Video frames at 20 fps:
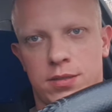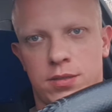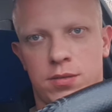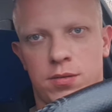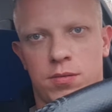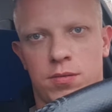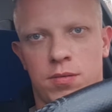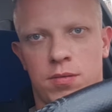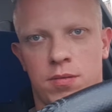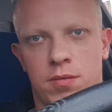as
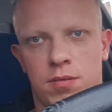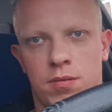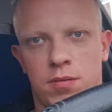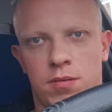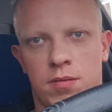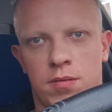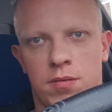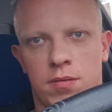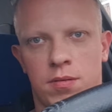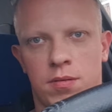you.
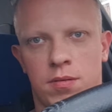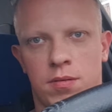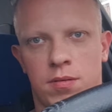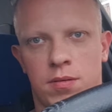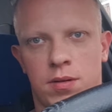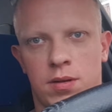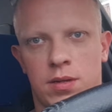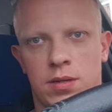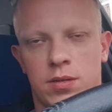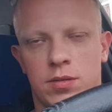
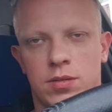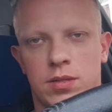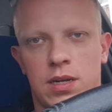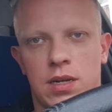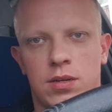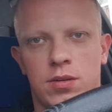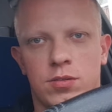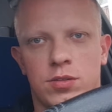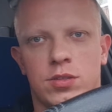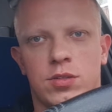
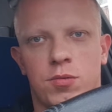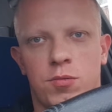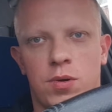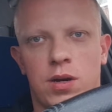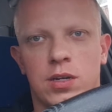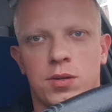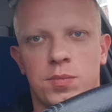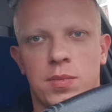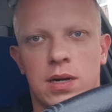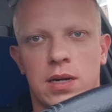They're not so
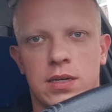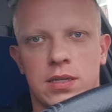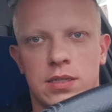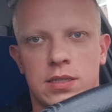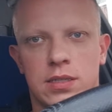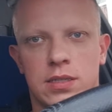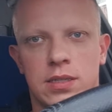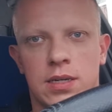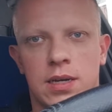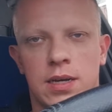
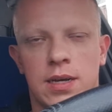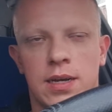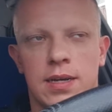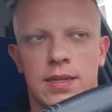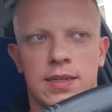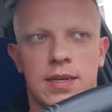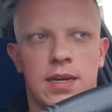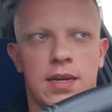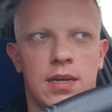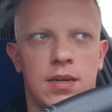wide-minded.
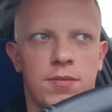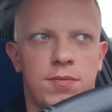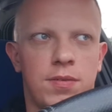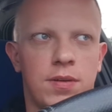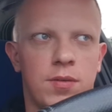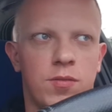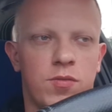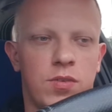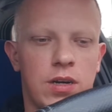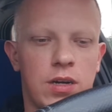They
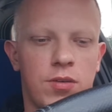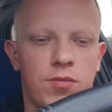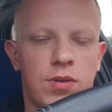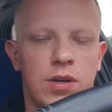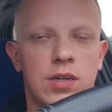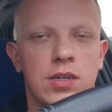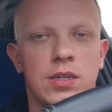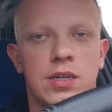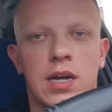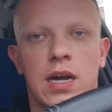think
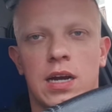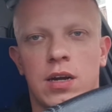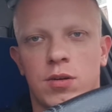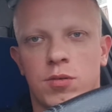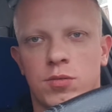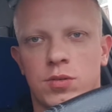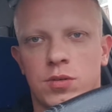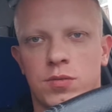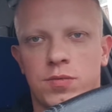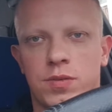very
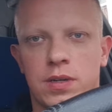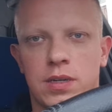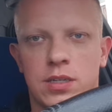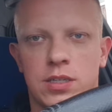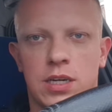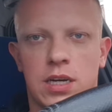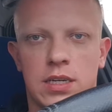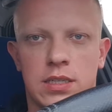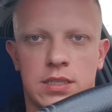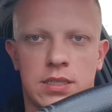narrow. They think
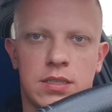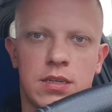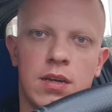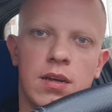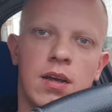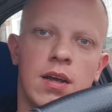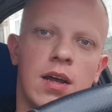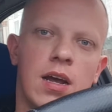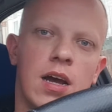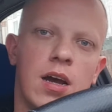just
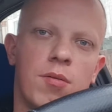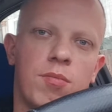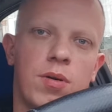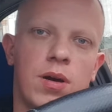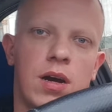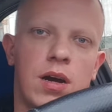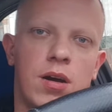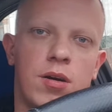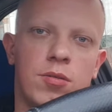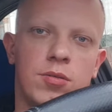
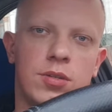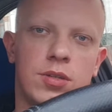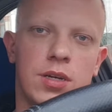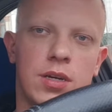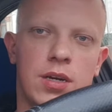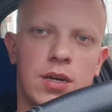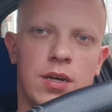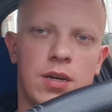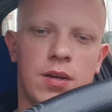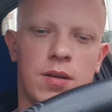about
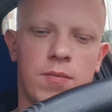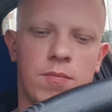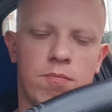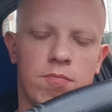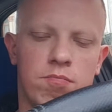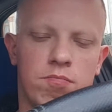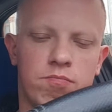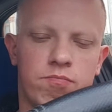a